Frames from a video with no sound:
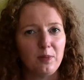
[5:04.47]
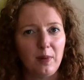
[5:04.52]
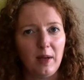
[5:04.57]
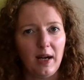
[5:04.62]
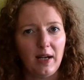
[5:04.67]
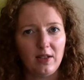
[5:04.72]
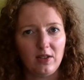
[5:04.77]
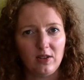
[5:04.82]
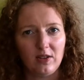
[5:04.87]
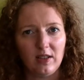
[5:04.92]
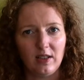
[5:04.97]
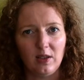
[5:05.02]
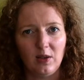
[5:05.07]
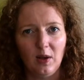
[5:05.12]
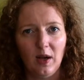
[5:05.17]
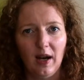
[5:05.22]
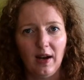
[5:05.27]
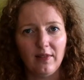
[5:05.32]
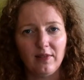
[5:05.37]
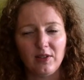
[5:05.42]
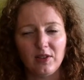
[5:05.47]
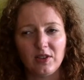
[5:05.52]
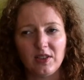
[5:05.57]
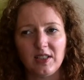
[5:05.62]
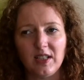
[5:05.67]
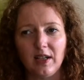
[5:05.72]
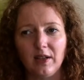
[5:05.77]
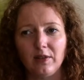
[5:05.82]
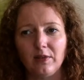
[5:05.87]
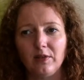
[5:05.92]
pattern that you have
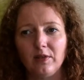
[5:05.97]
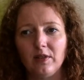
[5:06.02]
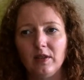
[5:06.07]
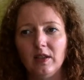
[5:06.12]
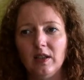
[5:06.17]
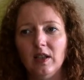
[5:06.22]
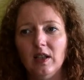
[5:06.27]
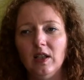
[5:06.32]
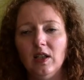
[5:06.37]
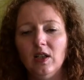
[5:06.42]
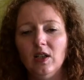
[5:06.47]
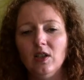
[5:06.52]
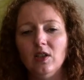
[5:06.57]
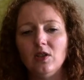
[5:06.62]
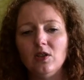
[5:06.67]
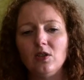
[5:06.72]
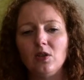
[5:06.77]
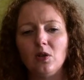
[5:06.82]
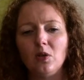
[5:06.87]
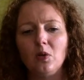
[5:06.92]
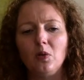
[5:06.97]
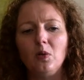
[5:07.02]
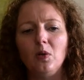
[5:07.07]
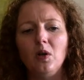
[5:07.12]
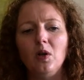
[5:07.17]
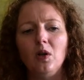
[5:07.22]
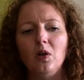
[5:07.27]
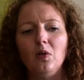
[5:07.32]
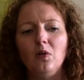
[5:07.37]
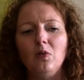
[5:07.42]
yourself. So
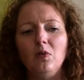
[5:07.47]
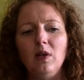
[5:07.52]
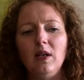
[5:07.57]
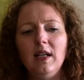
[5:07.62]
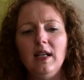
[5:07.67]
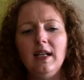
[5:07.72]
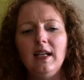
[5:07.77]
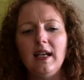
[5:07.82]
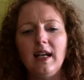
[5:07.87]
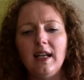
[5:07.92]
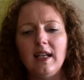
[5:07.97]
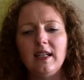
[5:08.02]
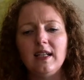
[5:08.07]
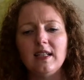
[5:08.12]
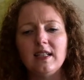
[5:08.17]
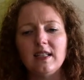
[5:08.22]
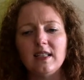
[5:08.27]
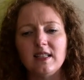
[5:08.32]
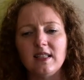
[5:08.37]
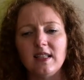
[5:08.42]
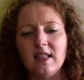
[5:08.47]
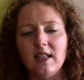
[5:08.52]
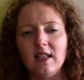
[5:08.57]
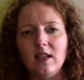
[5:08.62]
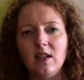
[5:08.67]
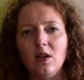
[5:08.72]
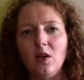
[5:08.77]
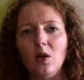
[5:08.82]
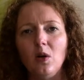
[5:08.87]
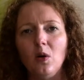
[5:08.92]
really getting to
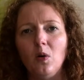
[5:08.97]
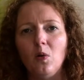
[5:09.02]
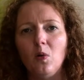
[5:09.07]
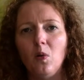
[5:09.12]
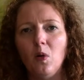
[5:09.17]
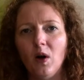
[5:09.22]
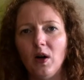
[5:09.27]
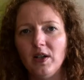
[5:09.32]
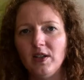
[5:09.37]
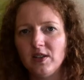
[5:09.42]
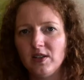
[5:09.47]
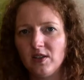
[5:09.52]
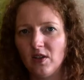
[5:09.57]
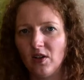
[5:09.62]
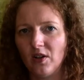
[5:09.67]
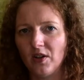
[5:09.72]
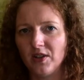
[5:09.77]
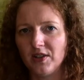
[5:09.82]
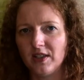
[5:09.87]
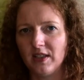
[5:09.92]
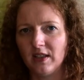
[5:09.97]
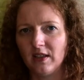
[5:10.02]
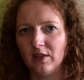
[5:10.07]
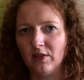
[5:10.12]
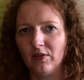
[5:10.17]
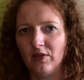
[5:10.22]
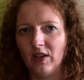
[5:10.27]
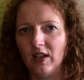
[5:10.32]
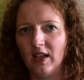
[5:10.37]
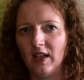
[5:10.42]
see what is causing the
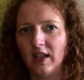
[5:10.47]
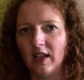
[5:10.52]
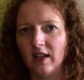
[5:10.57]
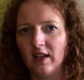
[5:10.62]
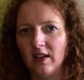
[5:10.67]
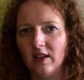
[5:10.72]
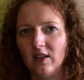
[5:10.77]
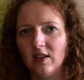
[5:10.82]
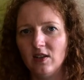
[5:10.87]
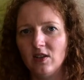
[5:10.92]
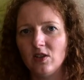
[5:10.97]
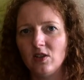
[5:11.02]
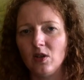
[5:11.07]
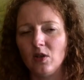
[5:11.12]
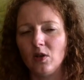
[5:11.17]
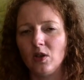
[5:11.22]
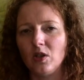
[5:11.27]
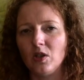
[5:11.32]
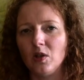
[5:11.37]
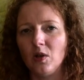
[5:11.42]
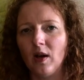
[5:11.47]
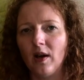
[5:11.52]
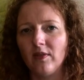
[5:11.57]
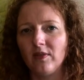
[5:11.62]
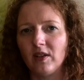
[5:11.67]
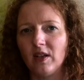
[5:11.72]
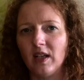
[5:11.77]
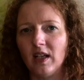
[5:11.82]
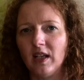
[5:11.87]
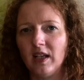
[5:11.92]
feeling so that you have
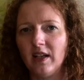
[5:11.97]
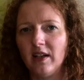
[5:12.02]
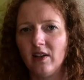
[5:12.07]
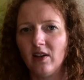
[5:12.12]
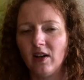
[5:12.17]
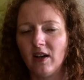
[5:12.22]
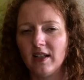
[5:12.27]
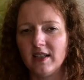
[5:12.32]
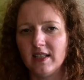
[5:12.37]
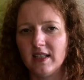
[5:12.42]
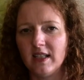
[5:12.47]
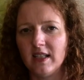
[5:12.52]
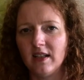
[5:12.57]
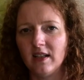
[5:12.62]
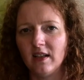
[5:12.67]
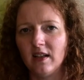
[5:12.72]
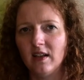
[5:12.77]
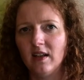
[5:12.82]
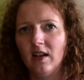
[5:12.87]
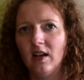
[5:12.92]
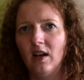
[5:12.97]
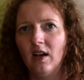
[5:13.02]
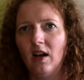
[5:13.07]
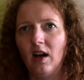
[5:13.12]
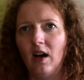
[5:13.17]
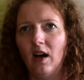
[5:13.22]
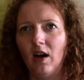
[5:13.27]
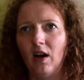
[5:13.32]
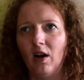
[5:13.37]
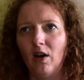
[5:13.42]
a clear idea
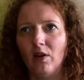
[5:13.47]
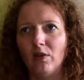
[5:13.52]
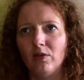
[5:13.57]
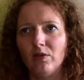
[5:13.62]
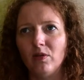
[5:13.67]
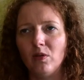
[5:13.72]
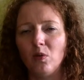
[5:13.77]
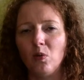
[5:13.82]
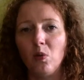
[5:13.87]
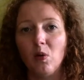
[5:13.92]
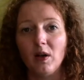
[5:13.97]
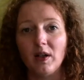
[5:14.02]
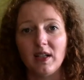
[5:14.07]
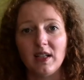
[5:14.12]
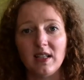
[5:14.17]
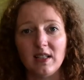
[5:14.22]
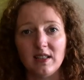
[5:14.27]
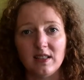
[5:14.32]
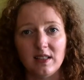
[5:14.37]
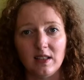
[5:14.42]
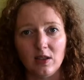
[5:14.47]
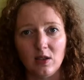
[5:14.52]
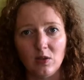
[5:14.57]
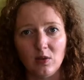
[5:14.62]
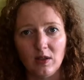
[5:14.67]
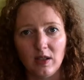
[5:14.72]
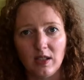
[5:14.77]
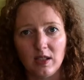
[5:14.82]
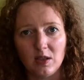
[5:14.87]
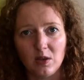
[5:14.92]
of what it is that you
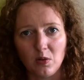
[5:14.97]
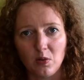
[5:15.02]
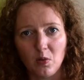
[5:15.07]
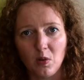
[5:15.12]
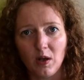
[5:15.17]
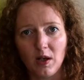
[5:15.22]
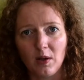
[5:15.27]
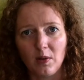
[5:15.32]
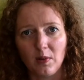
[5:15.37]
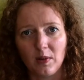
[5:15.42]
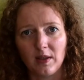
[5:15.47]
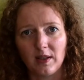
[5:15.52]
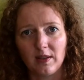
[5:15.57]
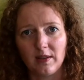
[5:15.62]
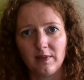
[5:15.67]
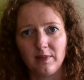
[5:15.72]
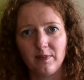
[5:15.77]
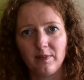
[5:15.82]
need to work with.